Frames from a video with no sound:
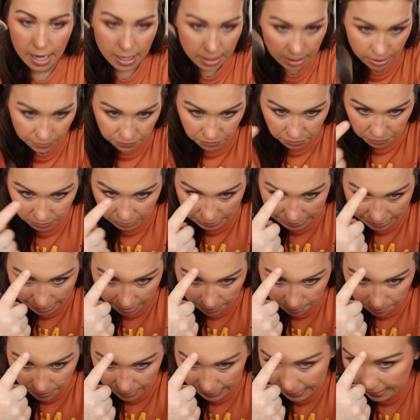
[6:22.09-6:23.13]
I never really
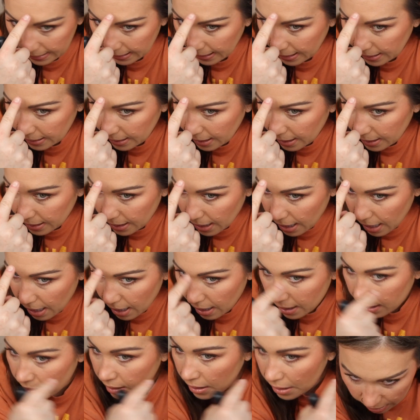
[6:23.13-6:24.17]
get pilling like
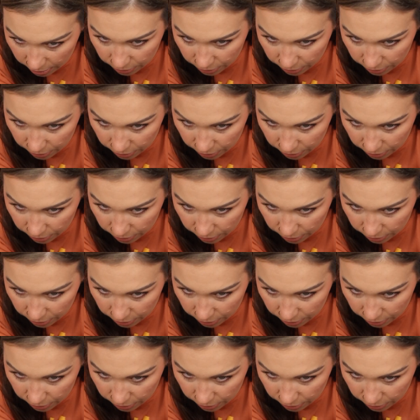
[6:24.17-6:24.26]
that.